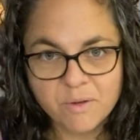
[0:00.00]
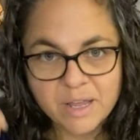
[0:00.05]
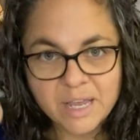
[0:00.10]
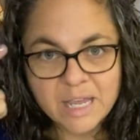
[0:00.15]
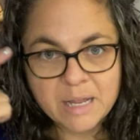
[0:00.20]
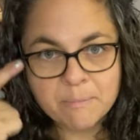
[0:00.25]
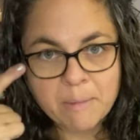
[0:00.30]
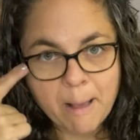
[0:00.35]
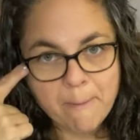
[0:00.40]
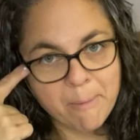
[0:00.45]

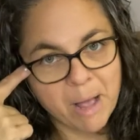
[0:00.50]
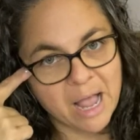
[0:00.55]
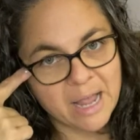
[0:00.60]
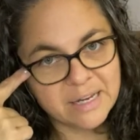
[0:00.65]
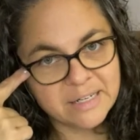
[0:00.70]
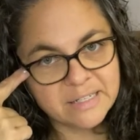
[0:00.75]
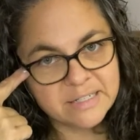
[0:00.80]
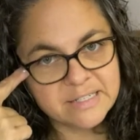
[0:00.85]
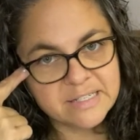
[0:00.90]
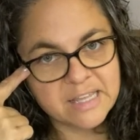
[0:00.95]
in my
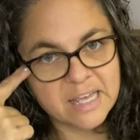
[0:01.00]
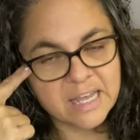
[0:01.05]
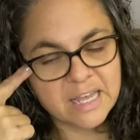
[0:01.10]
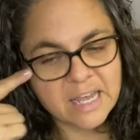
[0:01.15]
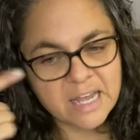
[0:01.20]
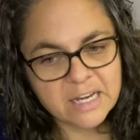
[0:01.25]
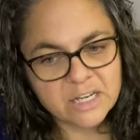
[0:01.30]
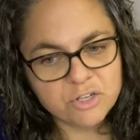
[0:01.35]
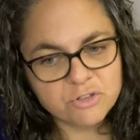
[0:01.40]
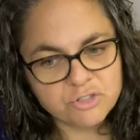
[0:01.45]
mind is
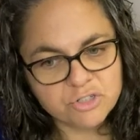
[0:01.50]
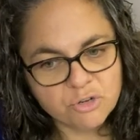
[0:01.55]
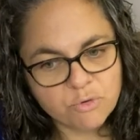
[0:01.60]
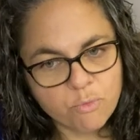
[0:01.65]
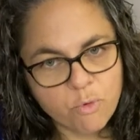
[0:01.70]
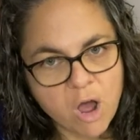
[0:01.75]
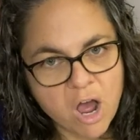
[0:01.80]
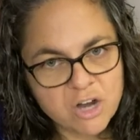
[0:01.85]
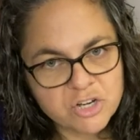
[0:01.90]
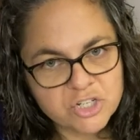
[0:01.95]
thinking you should
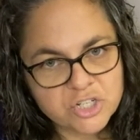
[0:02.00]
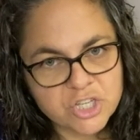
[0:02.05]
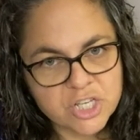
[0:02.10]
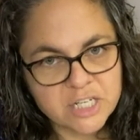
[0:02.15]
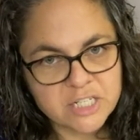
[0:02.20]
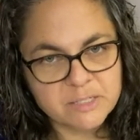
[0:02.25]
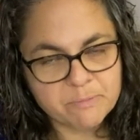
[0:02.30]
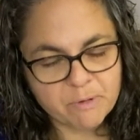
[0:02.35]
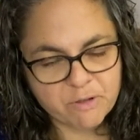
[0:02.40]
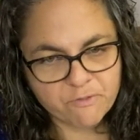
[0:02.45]
wash
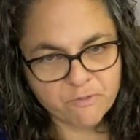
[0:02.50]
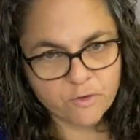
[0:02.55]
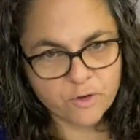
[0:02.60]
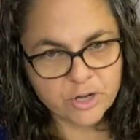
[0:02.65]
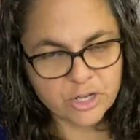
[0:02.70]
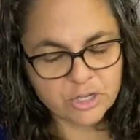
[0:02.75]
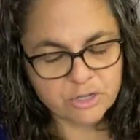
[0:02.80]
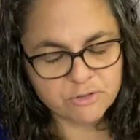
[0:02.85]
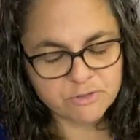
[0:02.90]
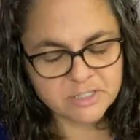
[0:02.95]
this before
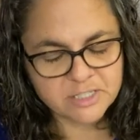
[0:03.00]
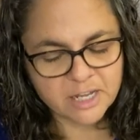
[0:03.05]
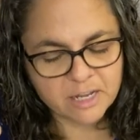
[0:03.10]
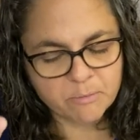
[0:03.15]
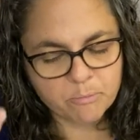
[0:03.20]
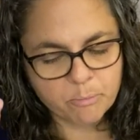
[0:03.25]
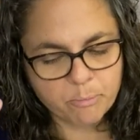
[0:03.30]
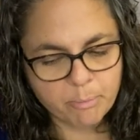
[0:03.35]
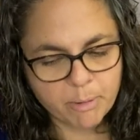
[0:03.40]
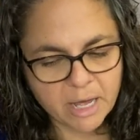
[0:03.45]
you use it.
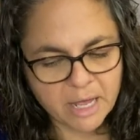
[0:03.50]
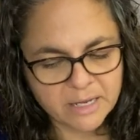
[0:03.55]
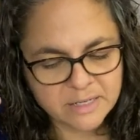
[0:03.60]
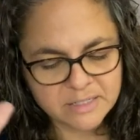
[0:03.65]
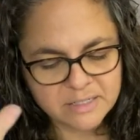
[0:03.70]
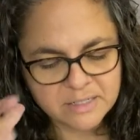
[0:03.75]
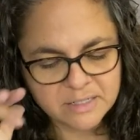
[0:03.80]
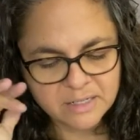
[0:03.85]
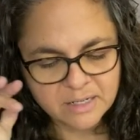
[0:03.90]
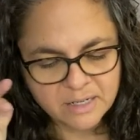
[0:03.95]

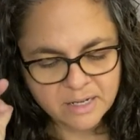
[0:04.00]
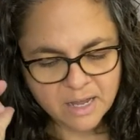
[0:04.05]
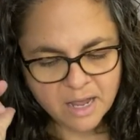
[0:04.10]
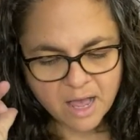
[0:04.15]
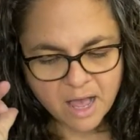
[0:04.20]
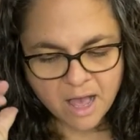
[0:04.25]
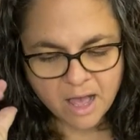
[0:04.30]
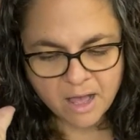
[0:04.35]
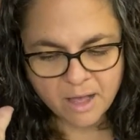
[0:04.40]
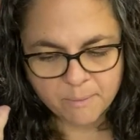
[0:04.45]
But
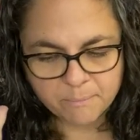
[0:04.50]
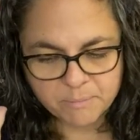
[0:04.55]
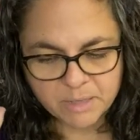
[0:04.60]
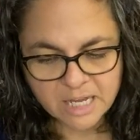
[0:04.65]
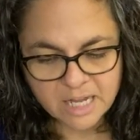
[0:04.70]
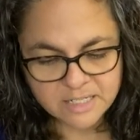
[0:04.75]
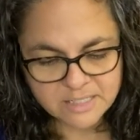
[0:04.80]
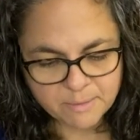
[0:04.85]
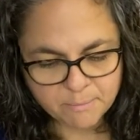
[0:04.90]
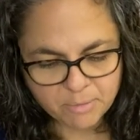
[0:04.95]

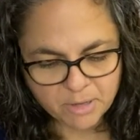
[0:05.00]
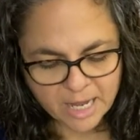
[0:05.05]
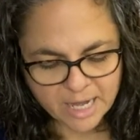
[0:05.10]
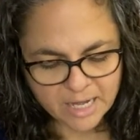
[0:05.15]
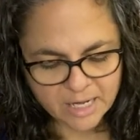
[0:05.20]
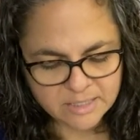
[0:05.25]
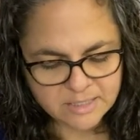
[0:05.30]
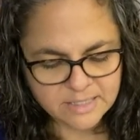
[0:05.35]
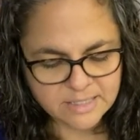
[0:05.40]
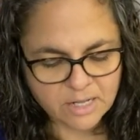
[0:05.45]
because I'm
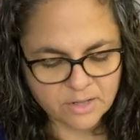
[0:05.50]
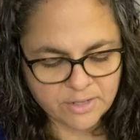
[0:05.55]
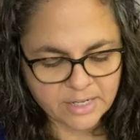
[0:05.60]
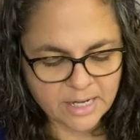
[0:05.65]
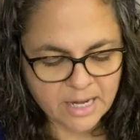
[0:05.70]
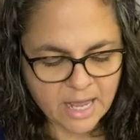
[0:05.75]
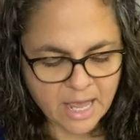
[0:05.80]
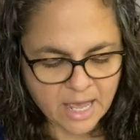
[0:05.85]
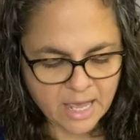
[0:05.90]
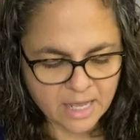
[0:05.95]
planning on selling
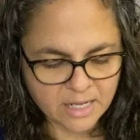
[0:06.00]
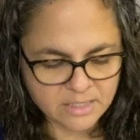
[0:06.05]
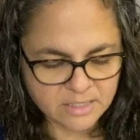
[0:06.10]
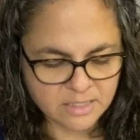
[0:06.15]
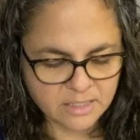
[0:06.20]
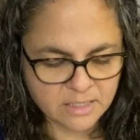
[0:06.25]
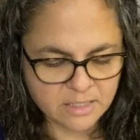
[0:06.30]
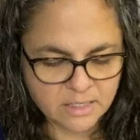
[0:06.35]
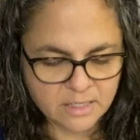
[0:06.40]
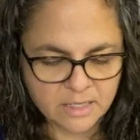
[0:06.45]
it
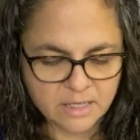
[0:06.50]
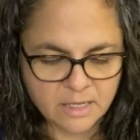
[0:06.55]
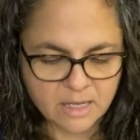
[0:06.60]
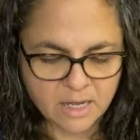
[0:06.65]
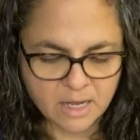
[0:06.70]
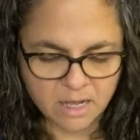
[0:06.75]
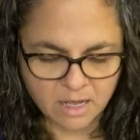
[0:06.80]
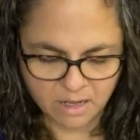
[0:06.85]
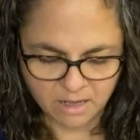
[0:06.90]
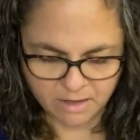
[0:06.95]
at
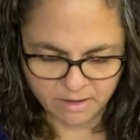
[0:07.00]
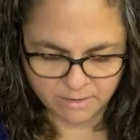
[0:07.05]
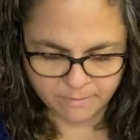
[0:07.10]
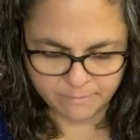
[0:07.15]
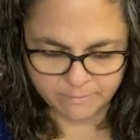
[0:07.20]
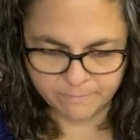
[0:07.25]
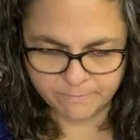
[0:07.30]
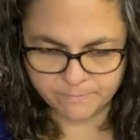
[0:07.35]
a